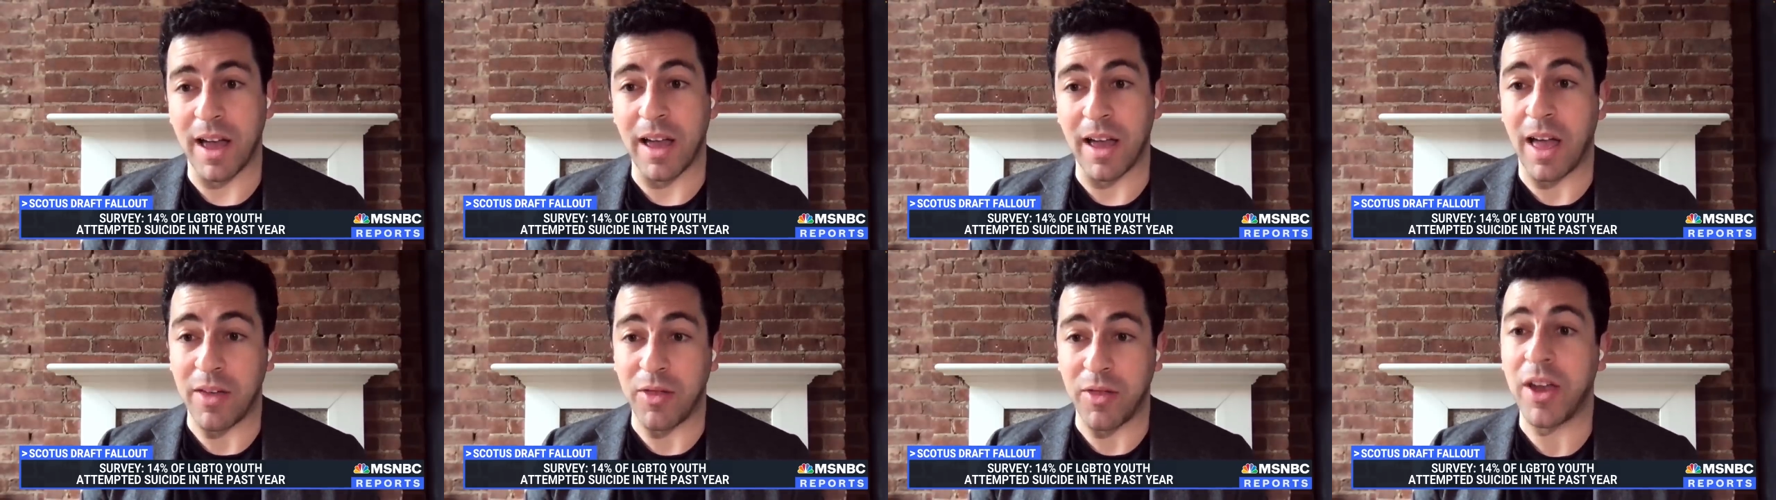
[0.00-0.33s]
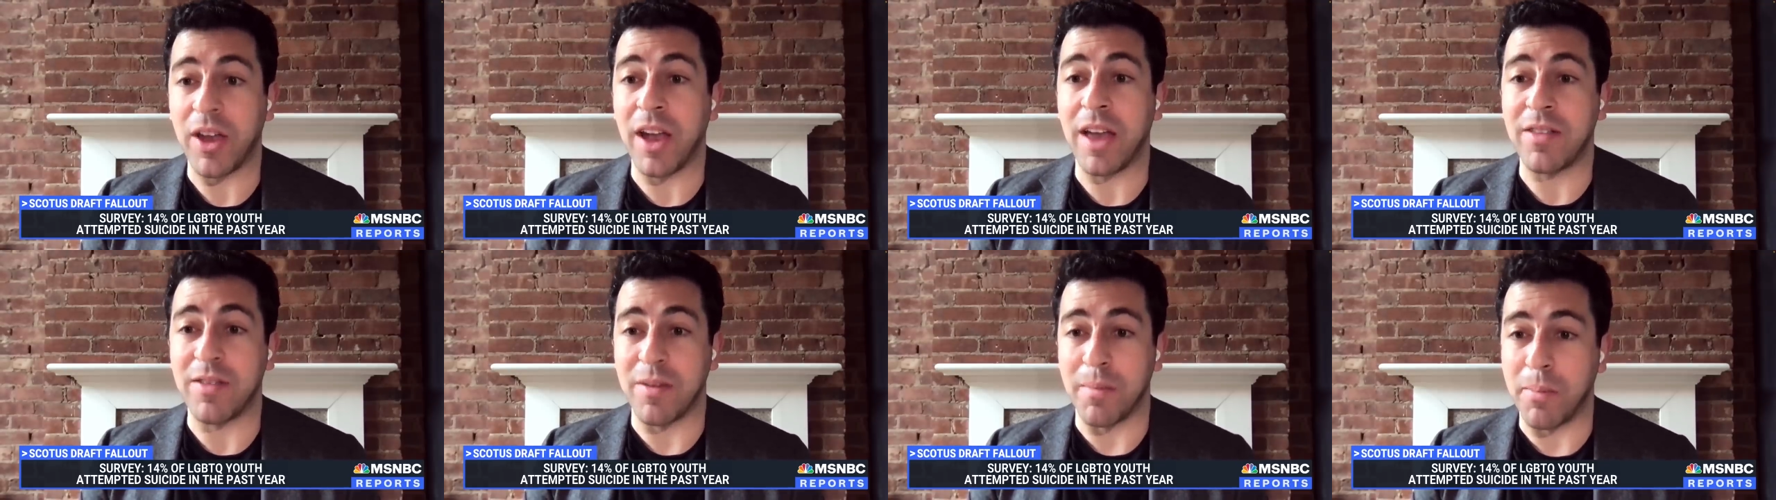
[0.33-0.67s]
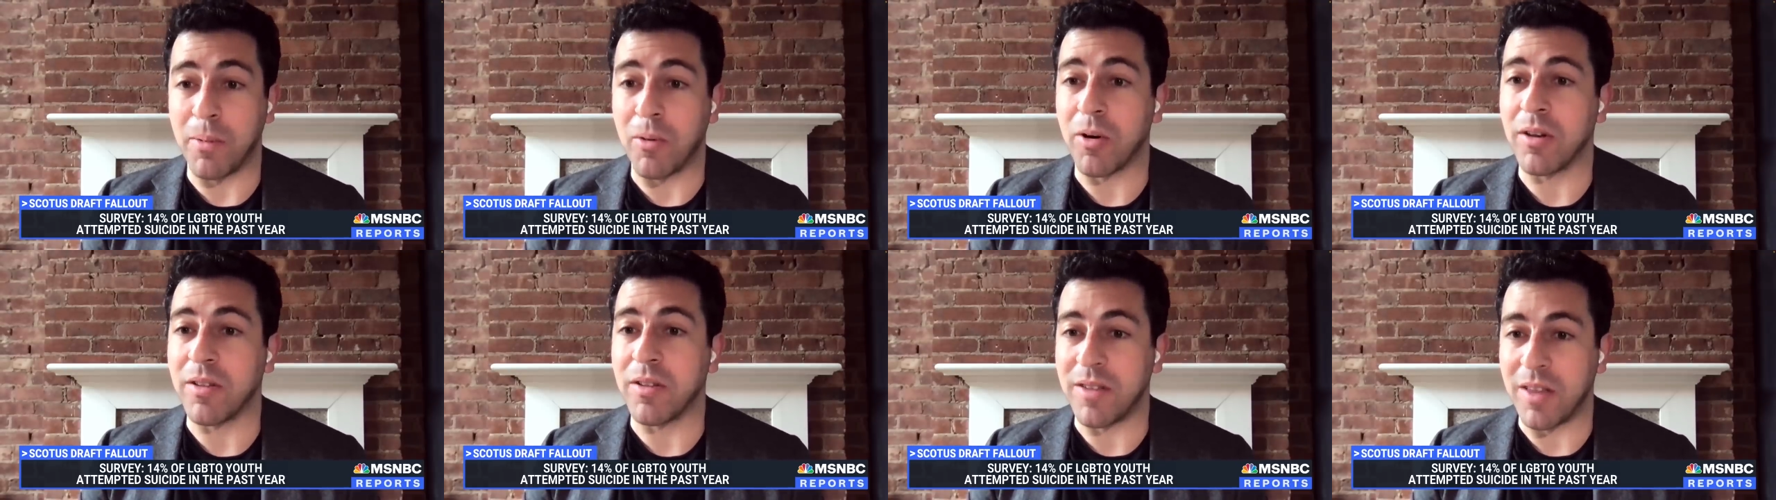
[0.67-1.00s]
I think it's
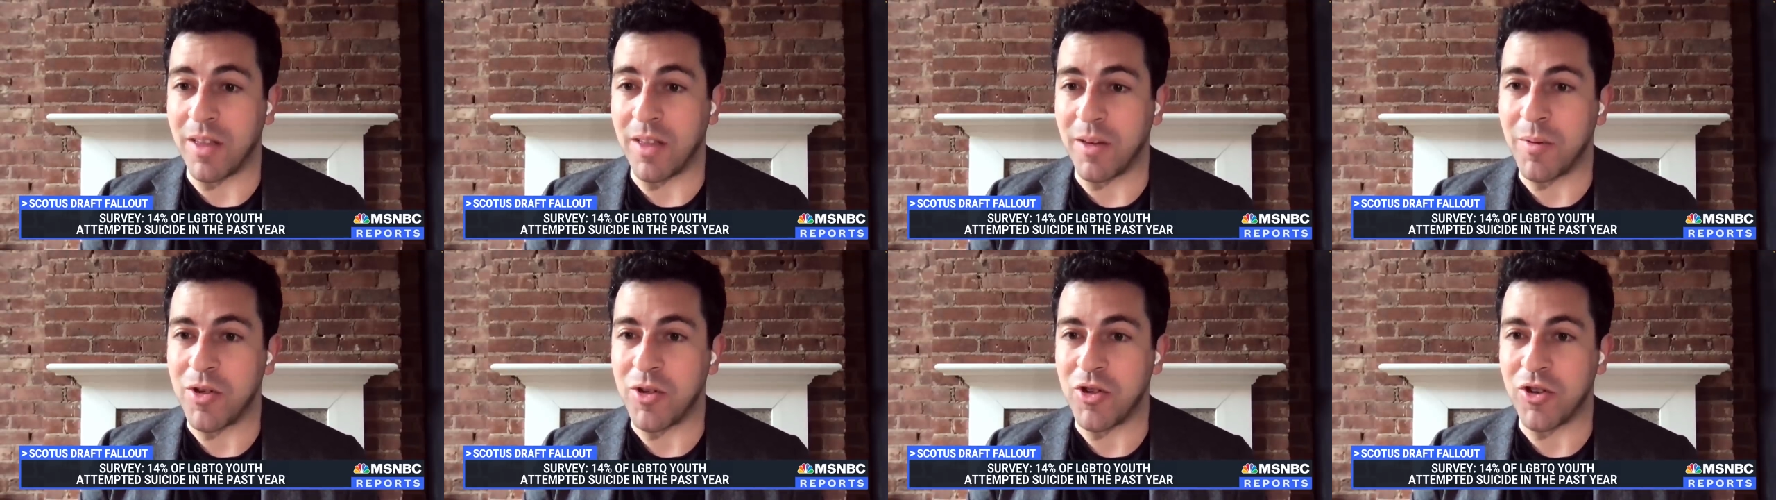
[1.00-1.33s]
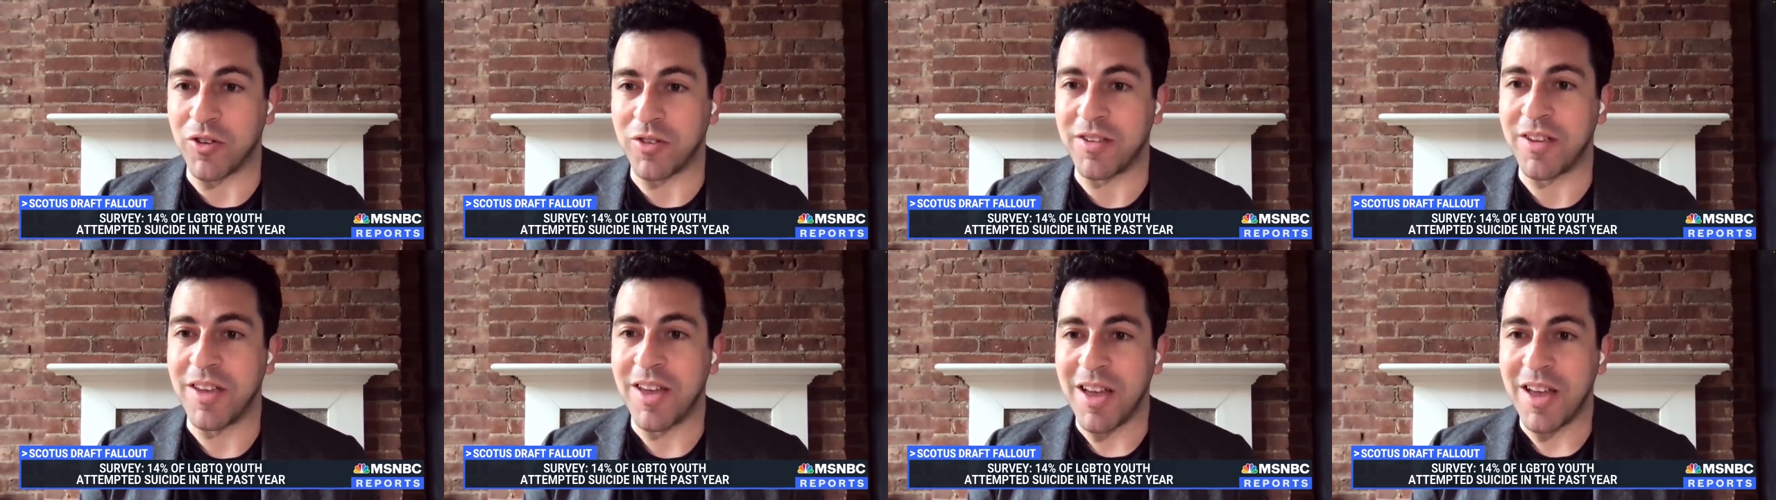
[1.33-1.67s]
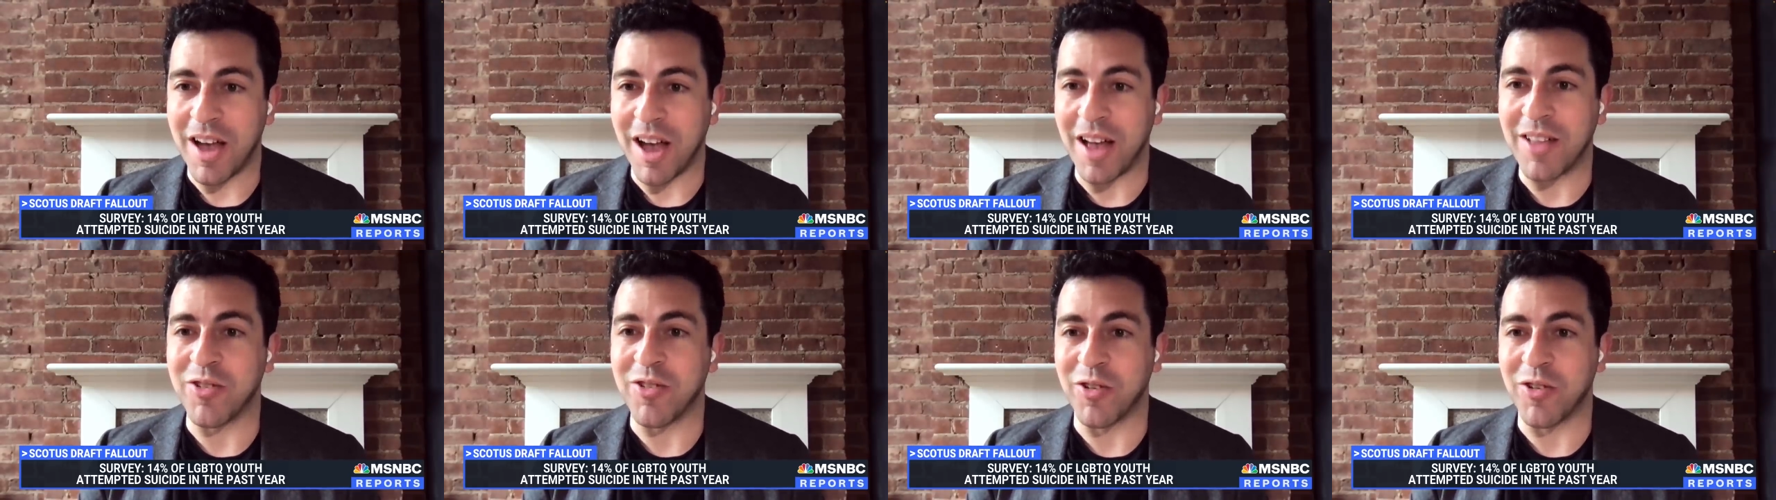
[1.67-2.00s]
important that we just
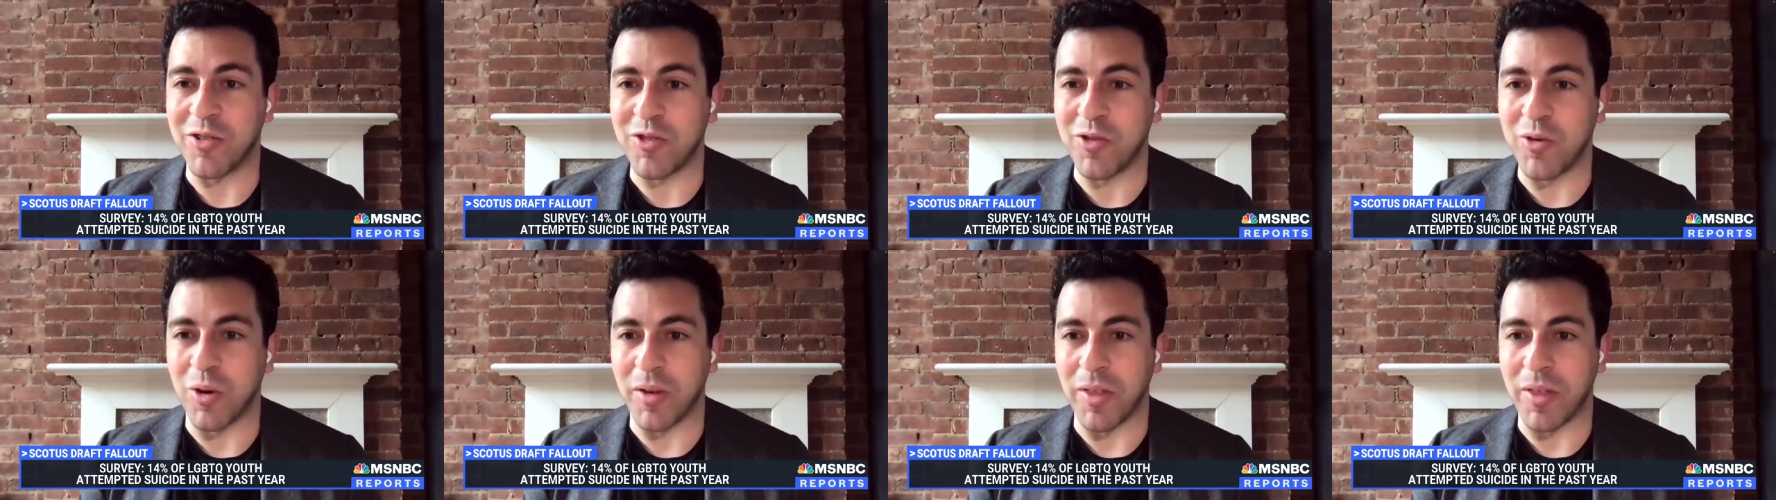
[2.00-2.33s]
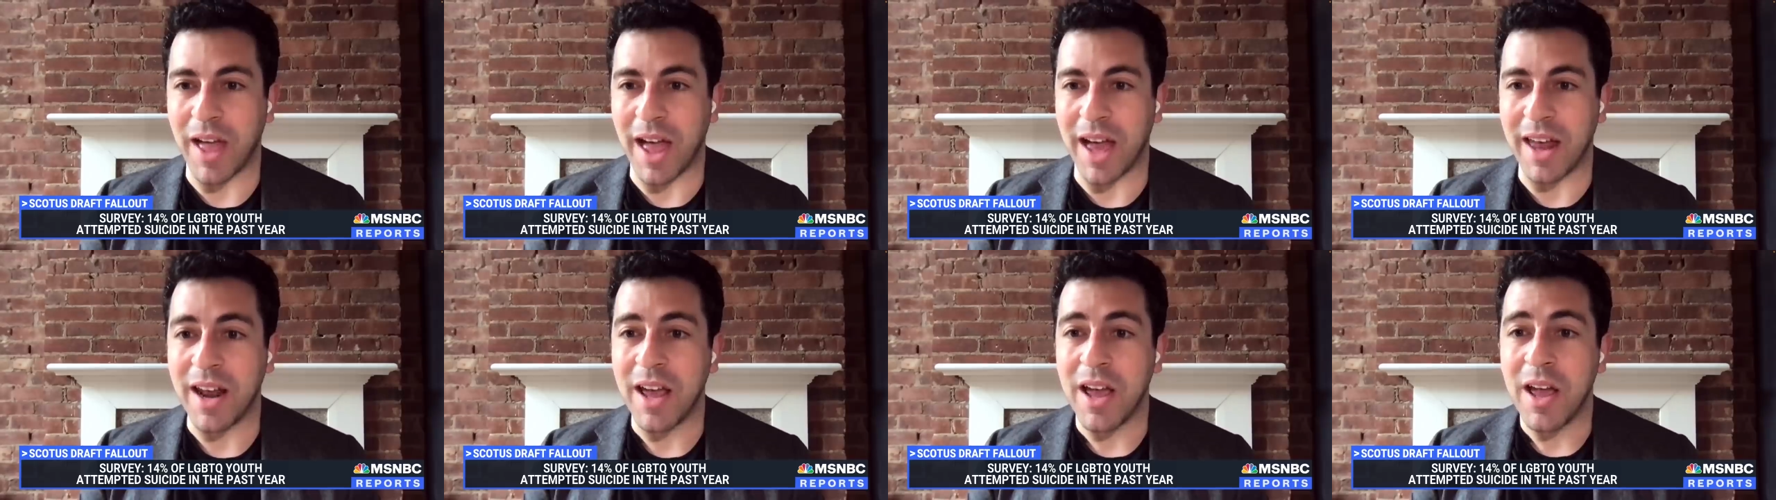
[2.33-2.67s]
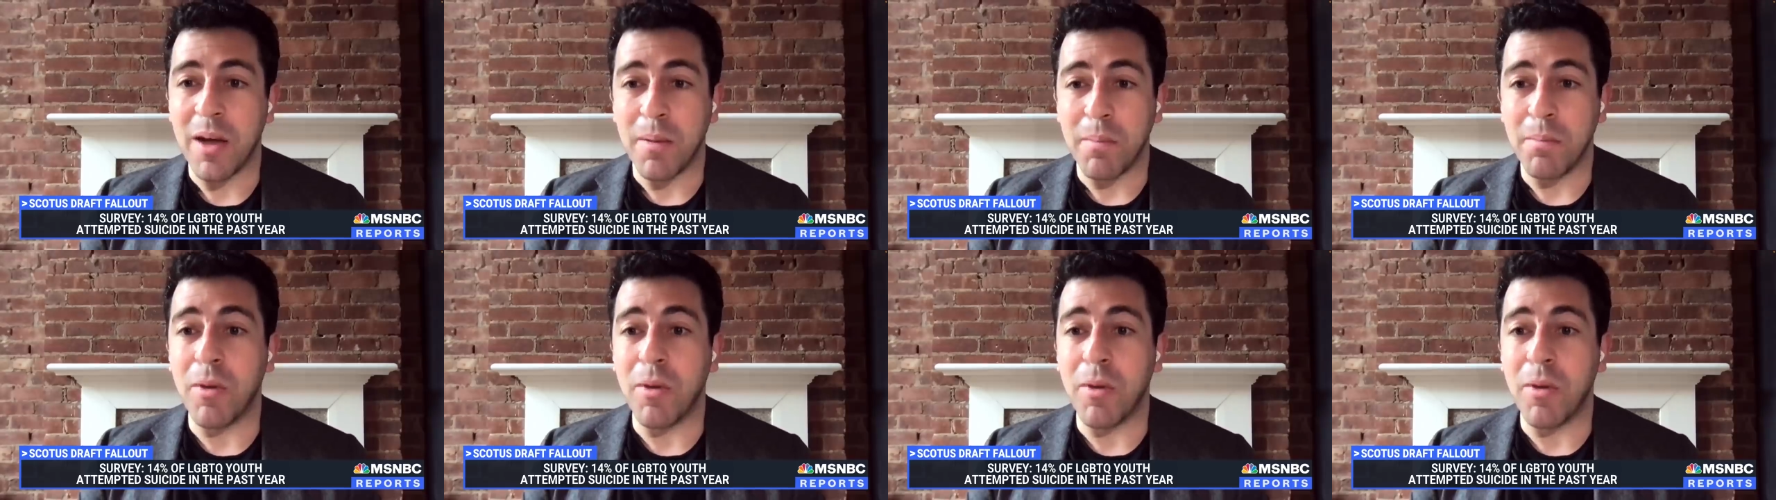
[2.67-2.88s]
underscore that.